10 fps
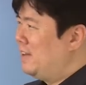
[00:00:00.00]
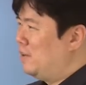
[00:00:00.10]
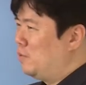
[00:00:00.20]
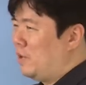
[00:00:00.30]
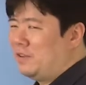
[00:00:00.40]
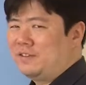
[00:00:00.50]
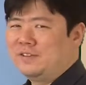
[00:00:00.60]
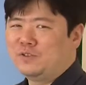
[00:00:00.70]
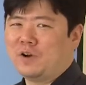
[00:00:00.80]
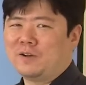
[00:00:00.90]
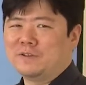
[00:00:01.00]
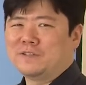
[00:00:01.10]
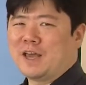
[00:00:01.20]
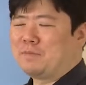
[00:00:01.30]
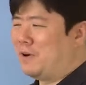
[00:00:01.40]
You'll want chocolate
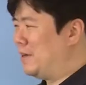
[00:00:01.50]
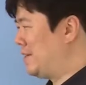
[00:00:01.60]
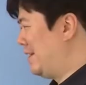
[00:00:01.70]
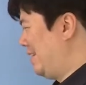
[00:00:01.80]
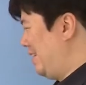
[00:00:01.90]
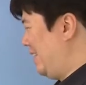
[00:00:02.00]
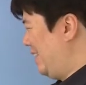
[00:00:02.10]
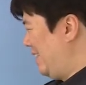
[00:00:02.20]
snack bars. All